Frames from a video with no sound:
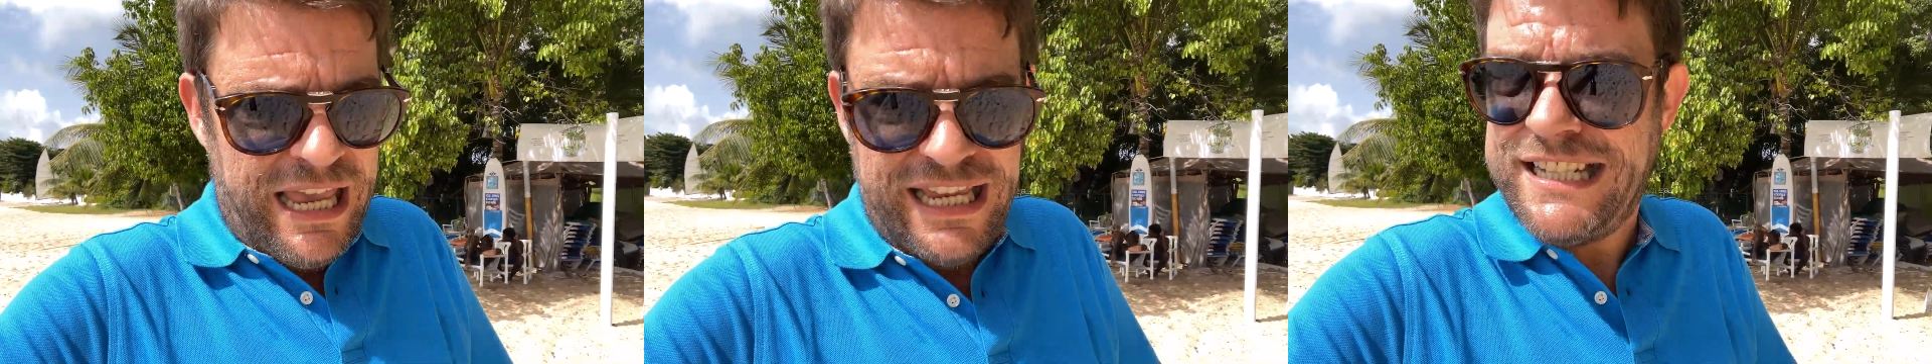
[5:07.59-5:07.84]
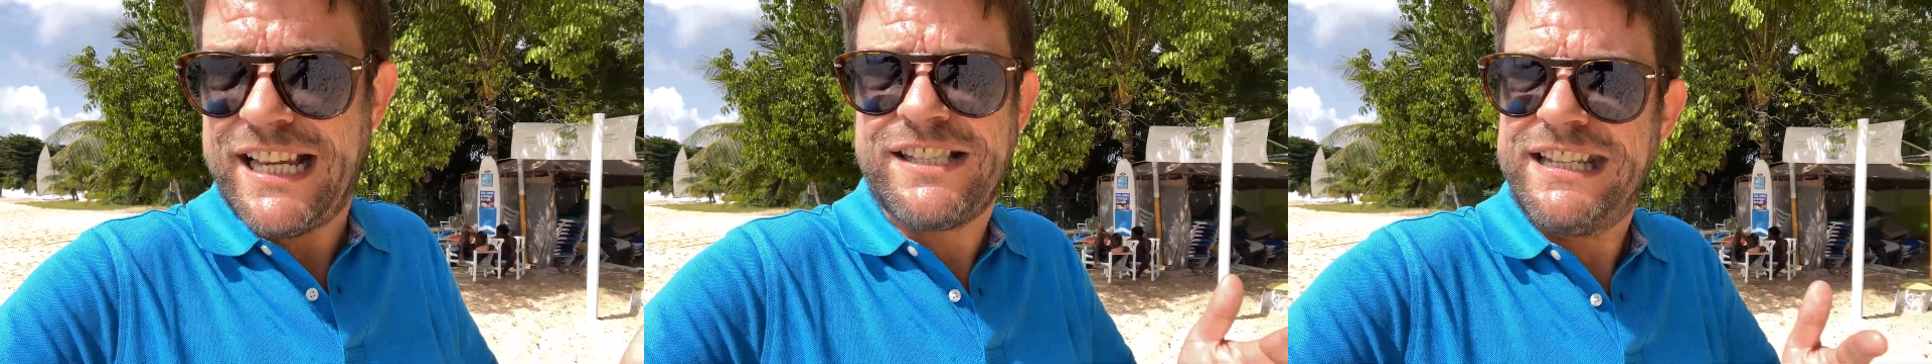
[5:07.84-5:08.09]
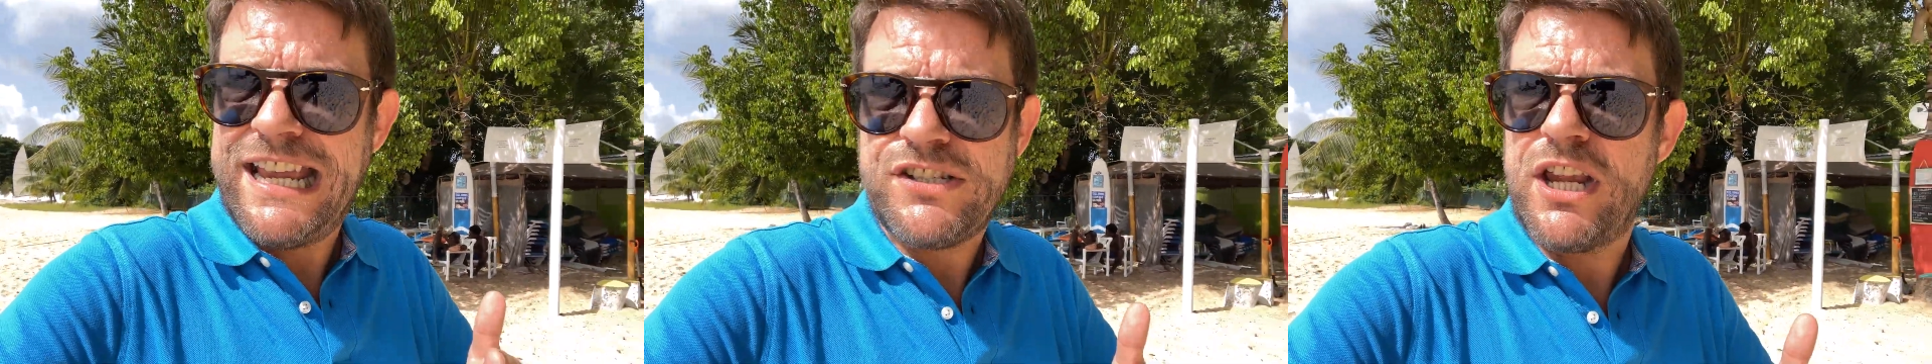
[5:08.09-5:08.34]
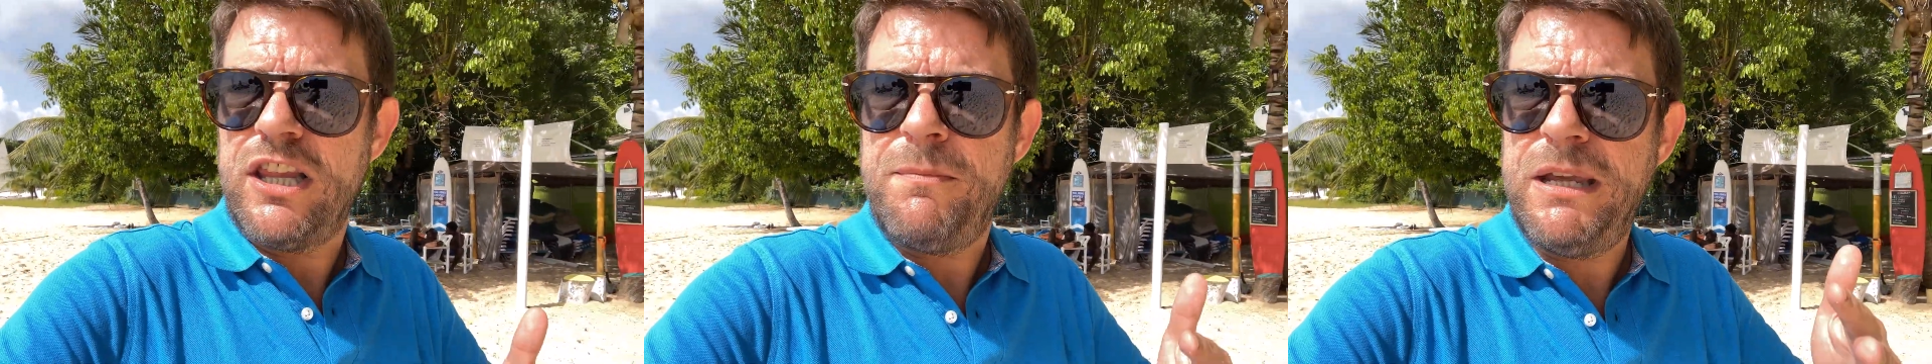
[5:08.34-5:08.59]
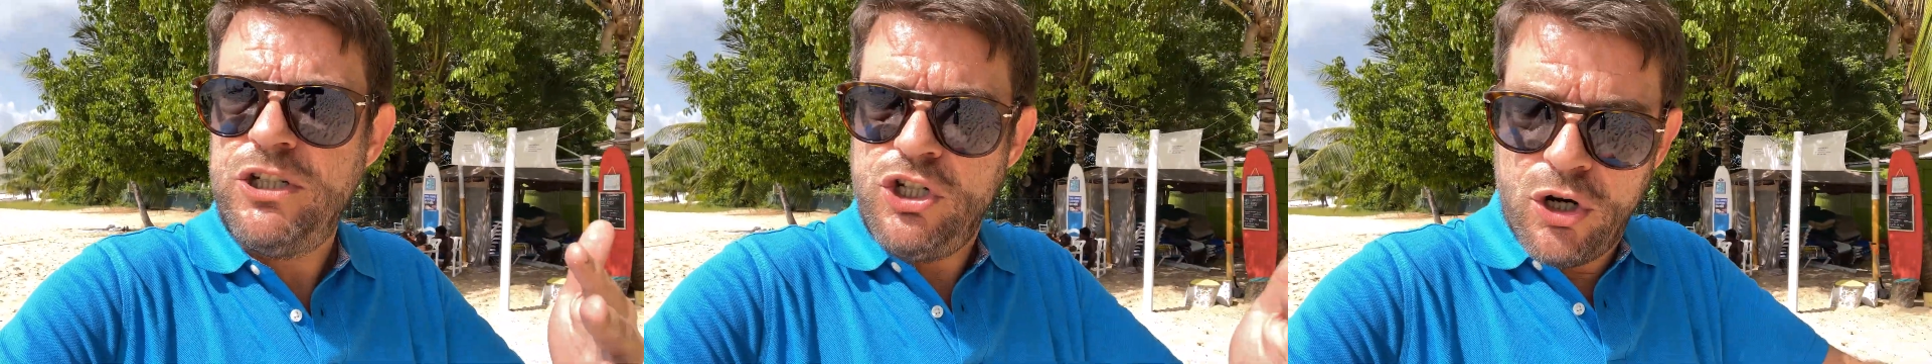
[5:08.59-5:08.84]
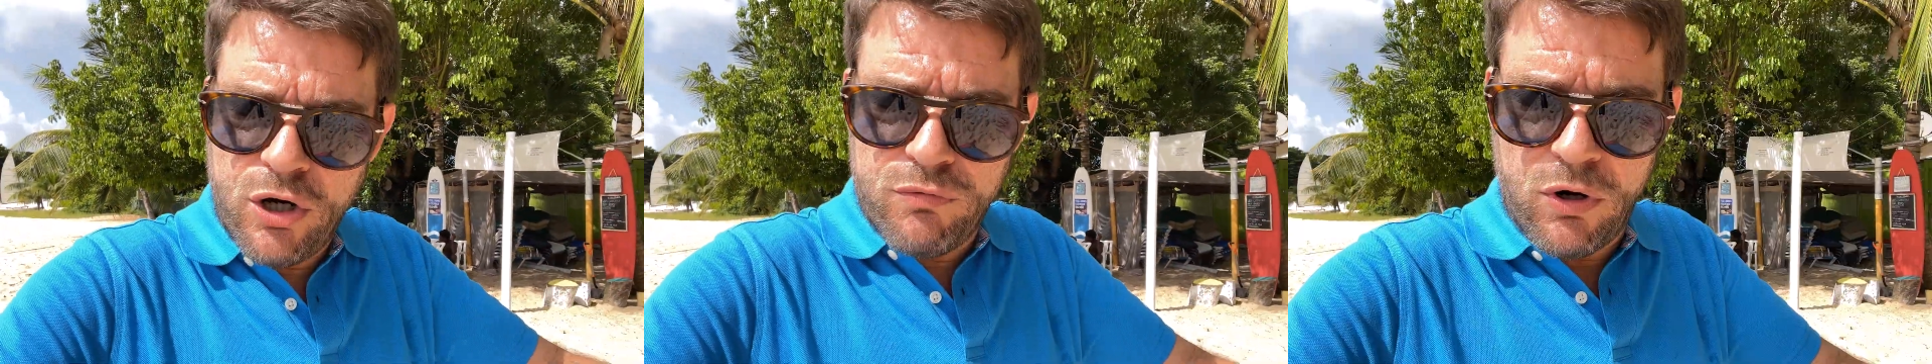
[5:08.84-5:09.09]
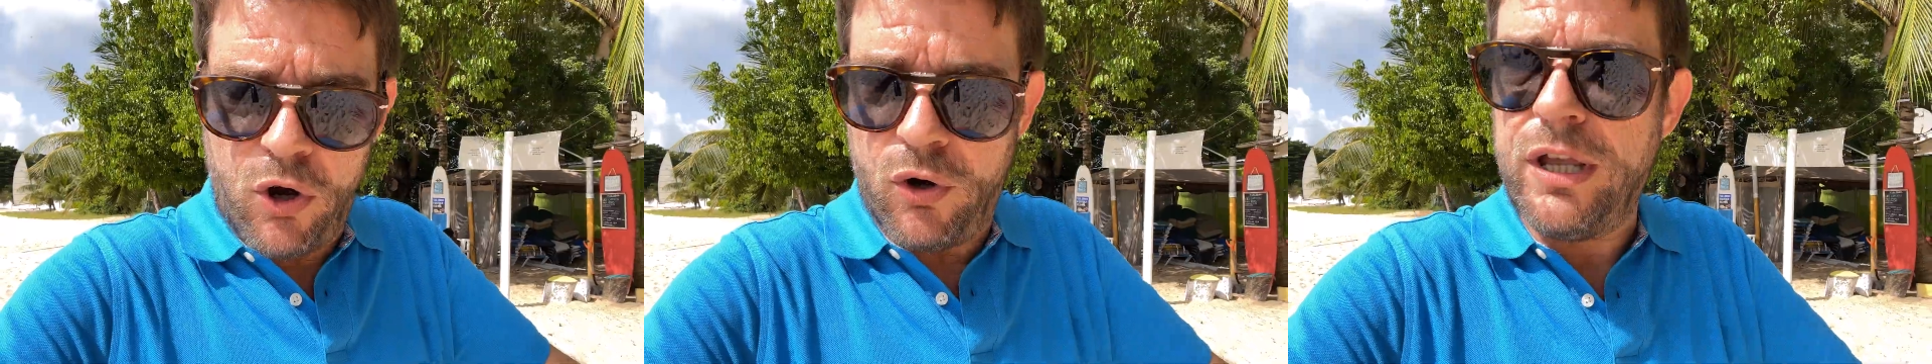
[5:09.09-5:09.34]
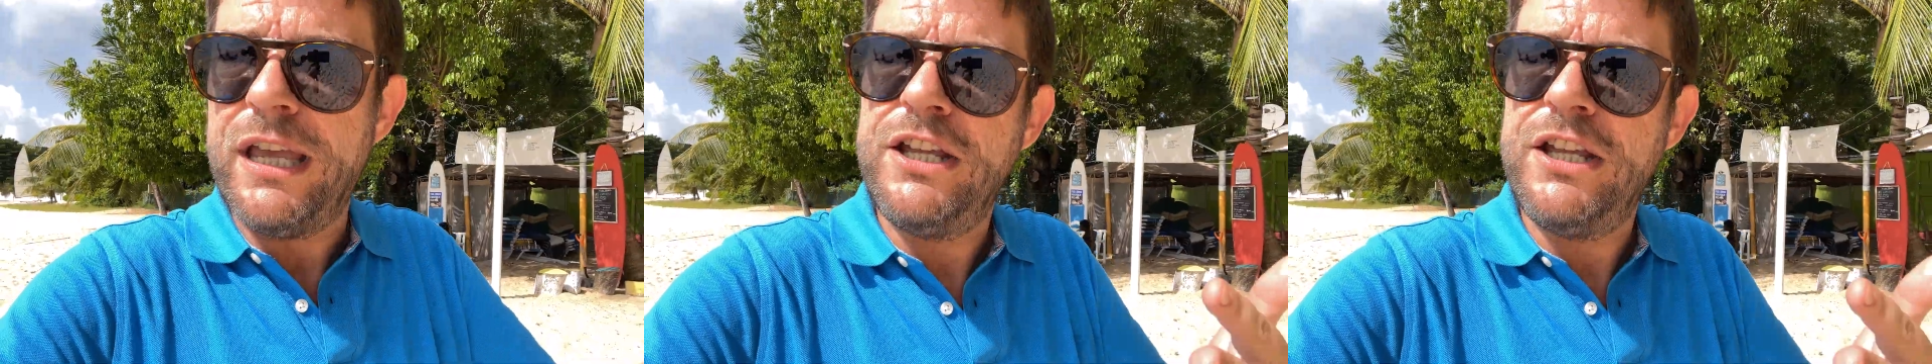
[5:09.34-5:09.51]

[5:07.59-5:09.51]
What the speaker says: It doesn't necessarily mean you're wrong.